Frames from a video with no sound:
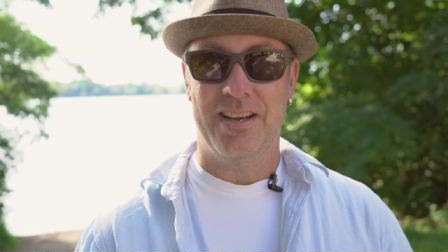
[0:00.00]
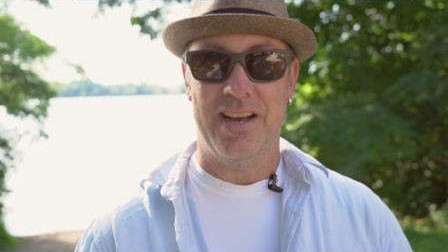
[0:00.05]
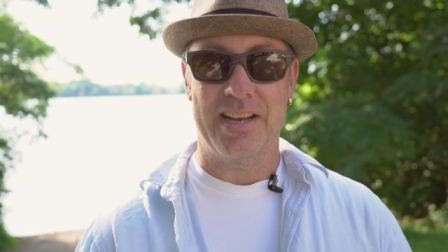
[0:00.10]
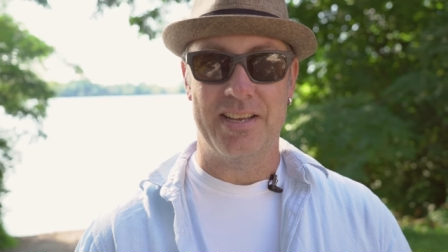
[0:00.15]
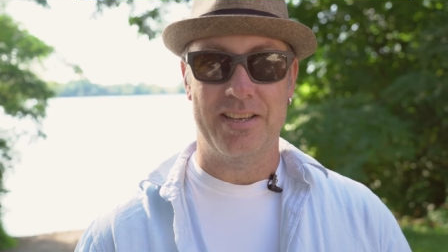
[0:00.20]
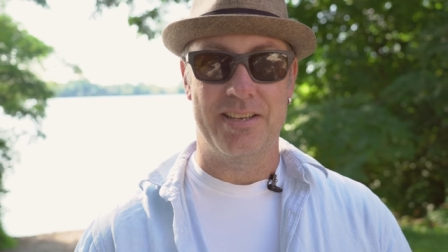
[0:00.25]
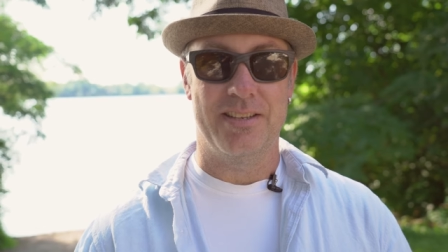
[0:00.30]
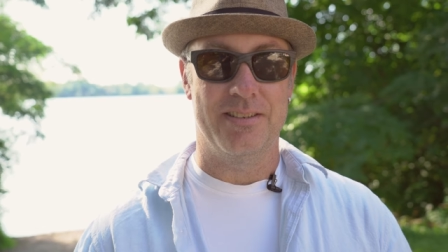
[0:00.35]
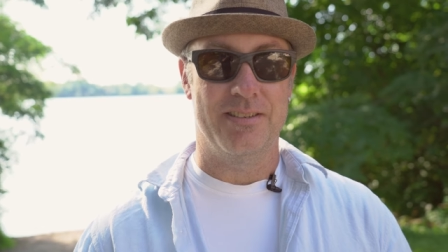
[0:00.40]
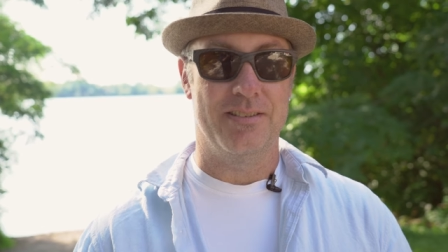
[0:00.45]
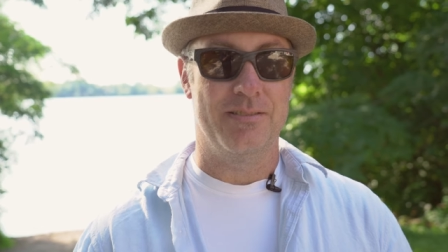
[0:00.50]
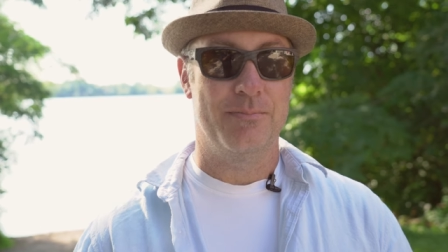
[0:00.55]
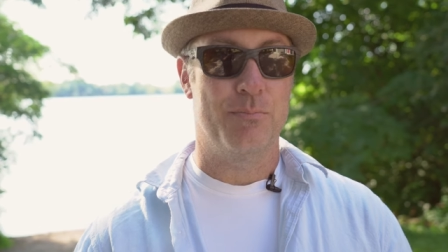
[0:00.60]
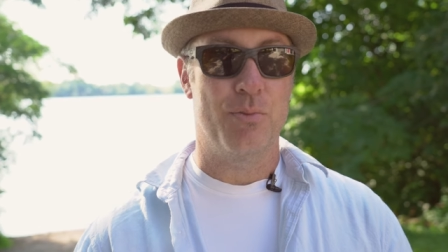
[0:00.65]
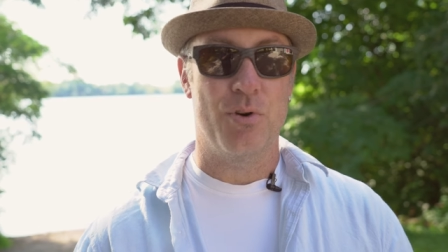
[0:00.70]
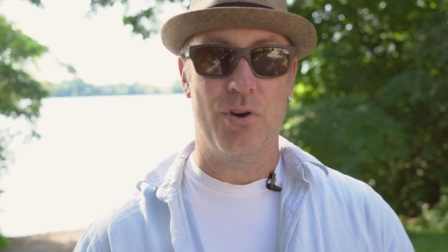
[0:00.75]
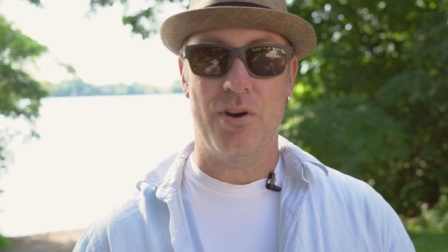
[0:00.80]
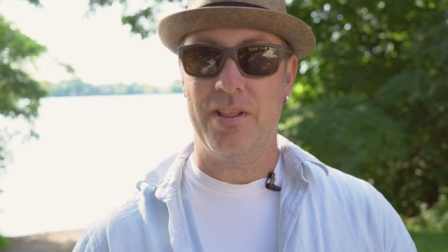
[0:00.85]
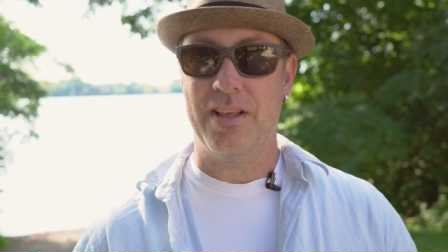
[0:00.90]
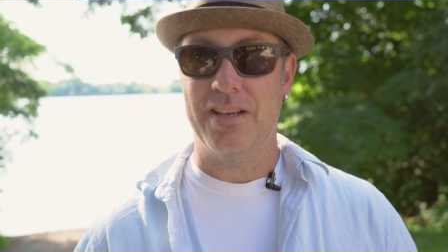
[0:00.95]
I can
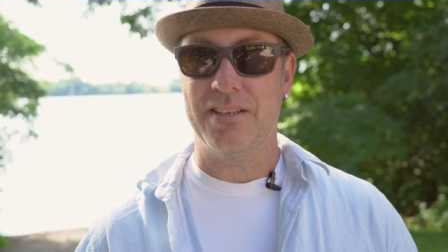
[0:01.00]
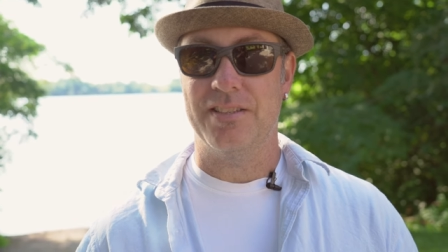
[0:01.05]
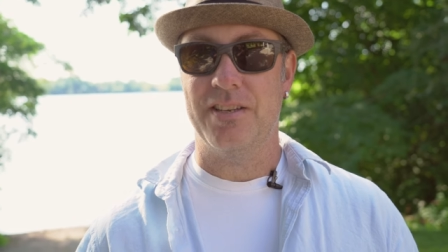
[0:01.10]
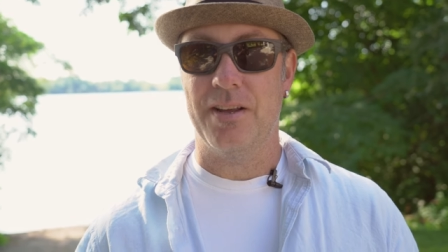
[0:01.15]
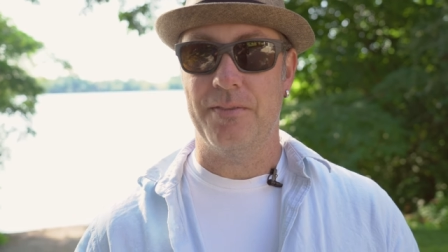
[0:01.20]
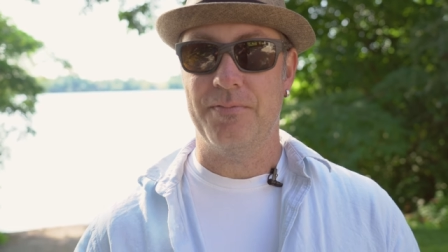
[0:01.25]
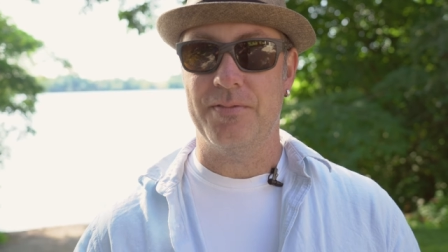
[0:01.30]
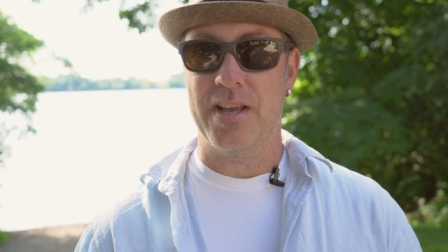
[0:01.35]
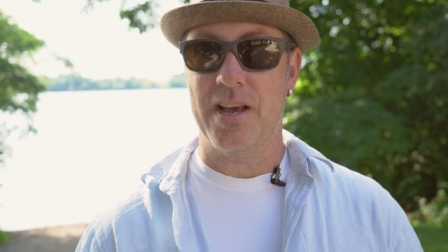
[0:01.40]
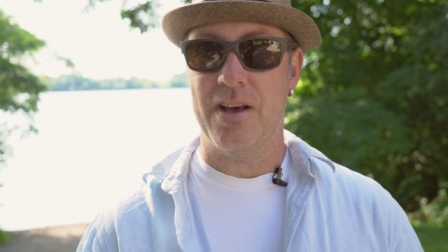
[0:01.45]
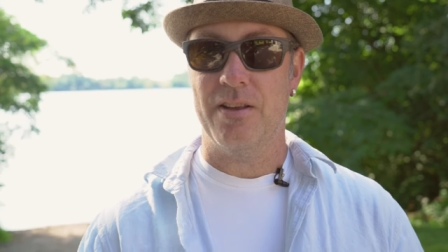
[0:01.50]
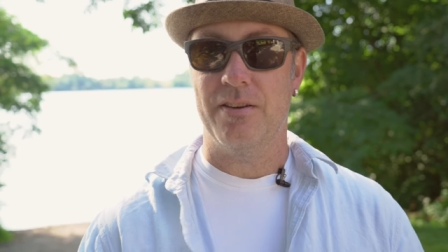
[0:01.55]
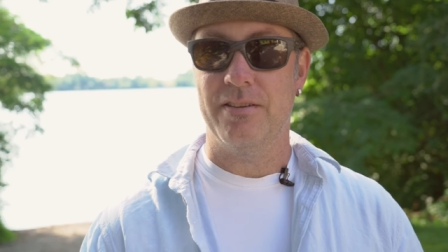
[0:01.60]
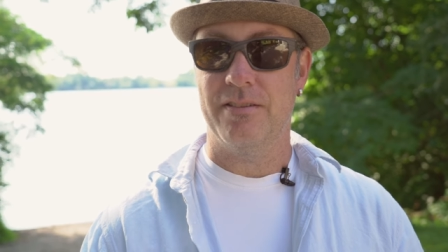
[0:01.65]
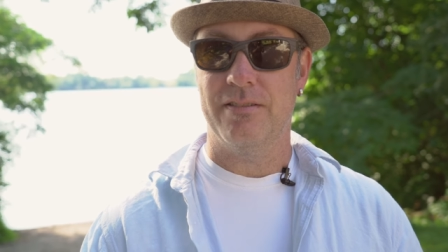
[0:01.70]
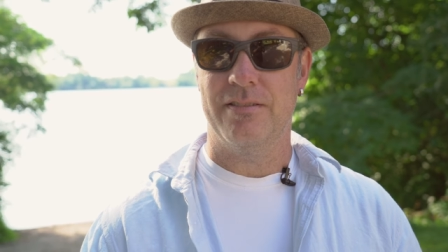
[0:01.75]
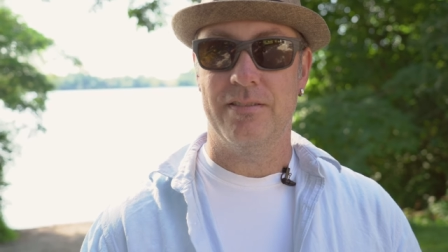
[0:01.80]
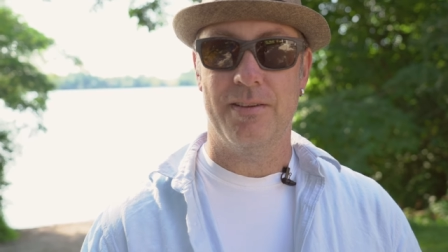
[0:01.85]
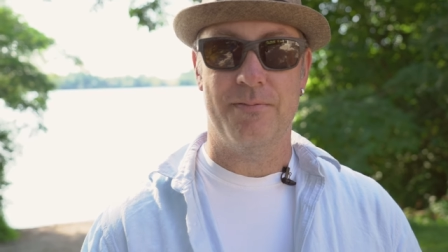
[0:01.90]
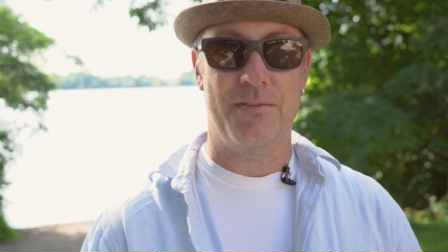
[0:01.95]
put all that stuff down
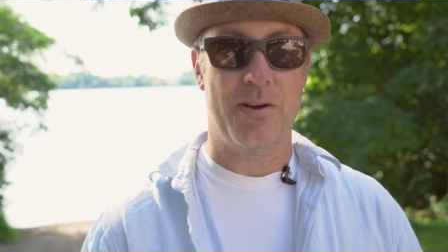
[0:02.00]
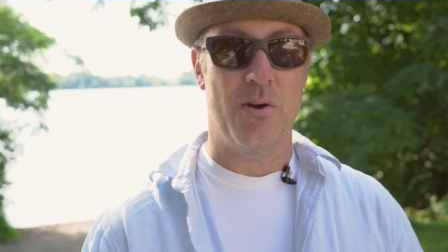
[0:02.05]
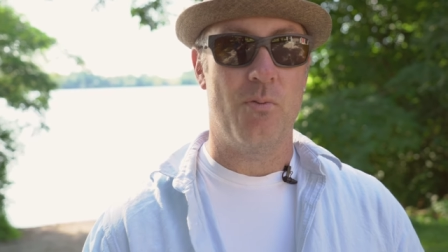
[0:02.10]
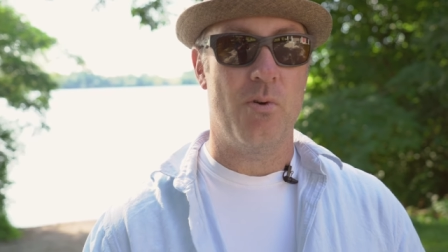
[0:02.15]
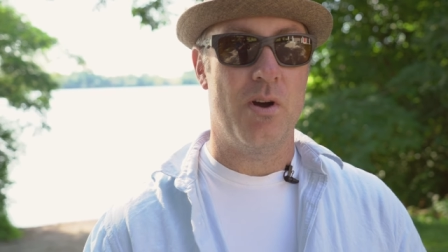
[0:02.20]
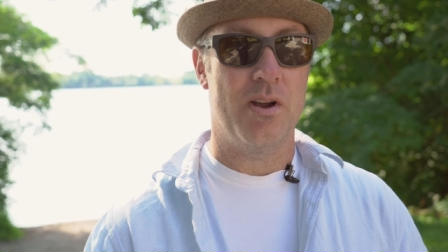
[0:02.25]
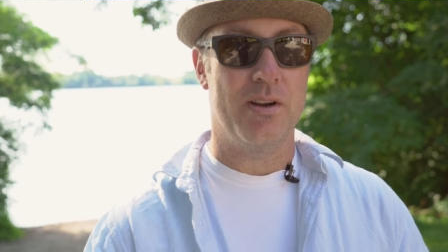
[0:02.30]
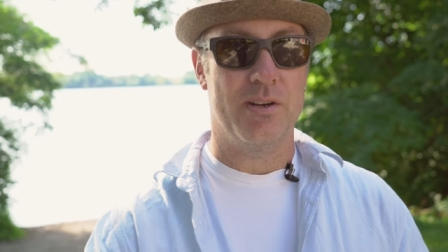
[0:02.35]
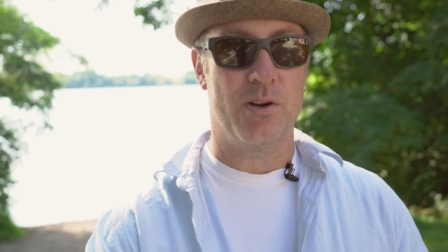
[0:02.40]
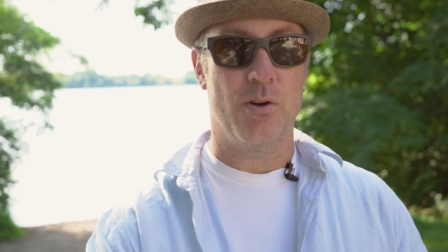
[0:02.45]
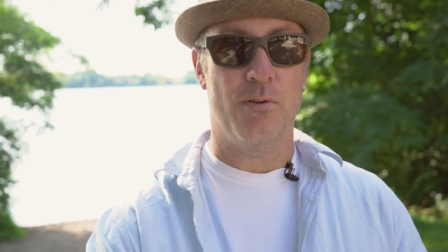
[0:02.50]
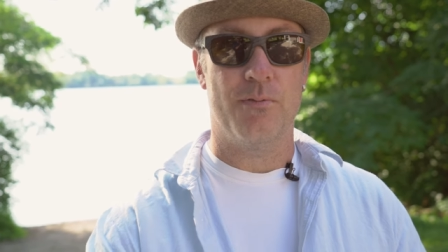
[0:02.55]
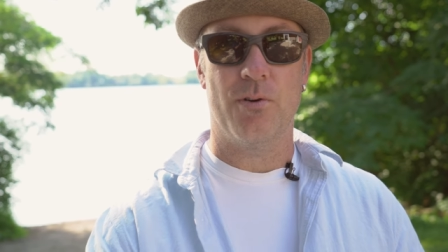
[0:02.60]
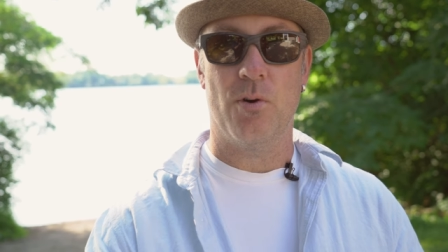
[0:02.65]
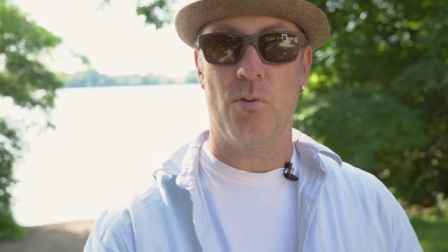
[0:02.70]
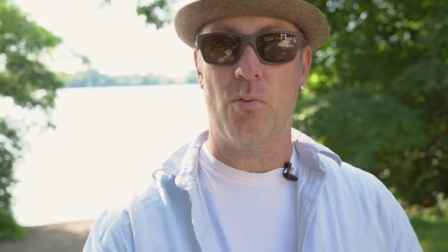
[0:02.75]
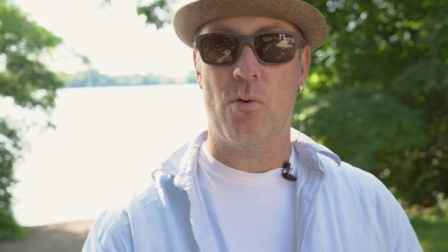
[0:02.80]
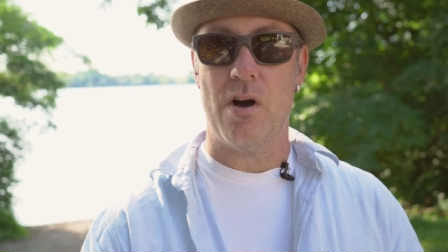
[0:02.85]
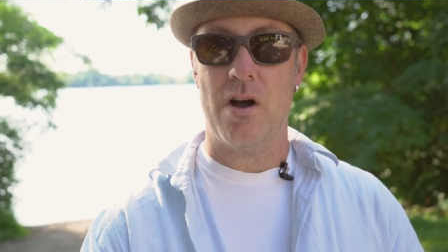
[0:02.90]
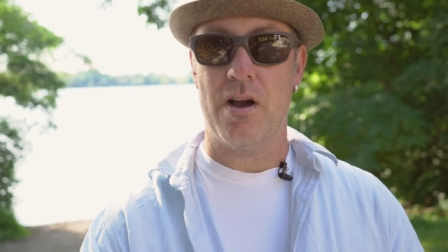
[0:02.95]
and if I want and go for
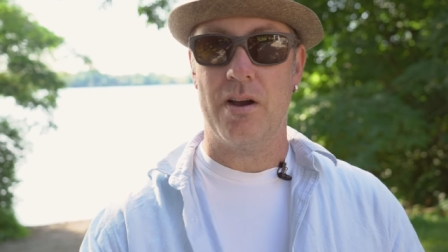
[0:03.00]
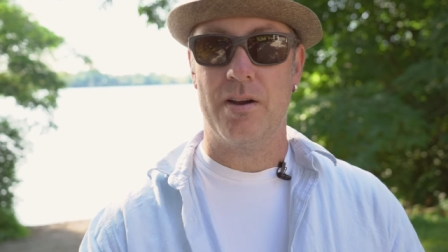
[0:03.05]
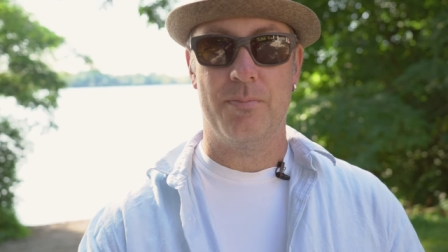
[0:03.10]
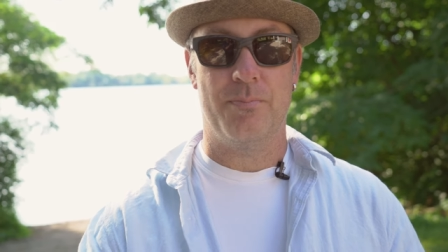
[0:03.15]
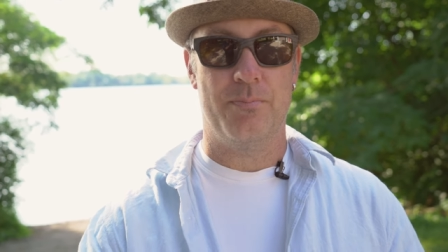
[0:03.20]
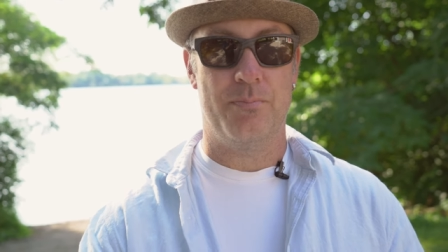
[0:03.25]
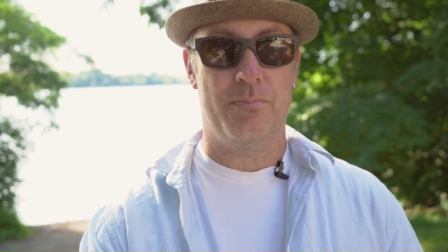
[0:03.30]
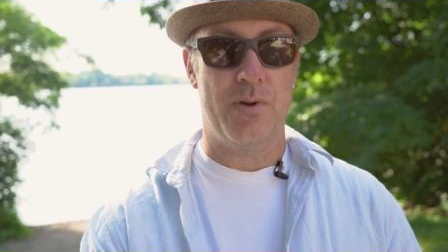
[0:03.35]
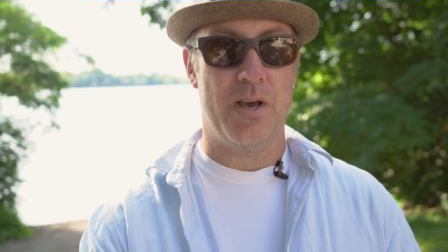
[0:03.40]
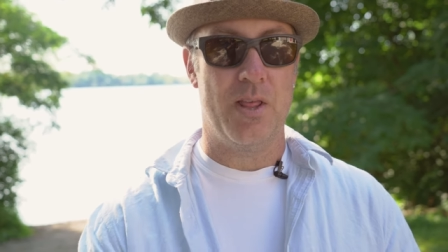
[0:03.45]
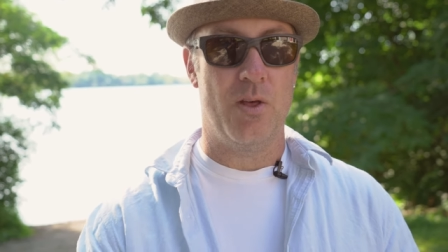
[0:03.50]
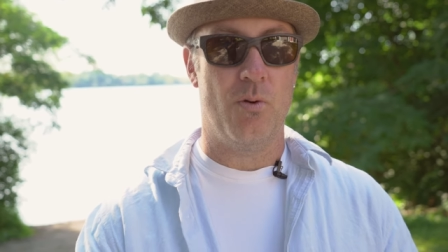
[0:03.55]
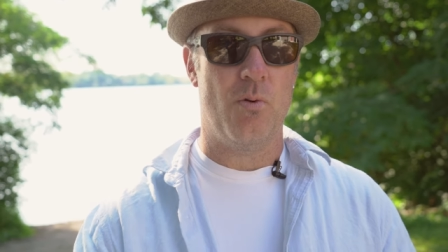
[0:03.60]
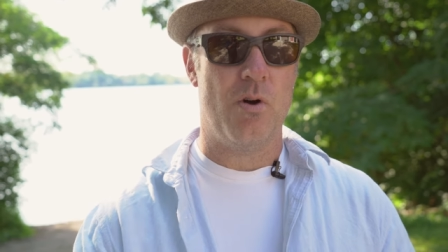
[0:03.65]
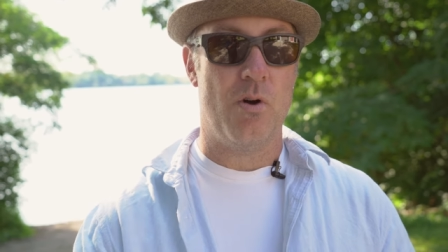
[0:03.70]
a walk by the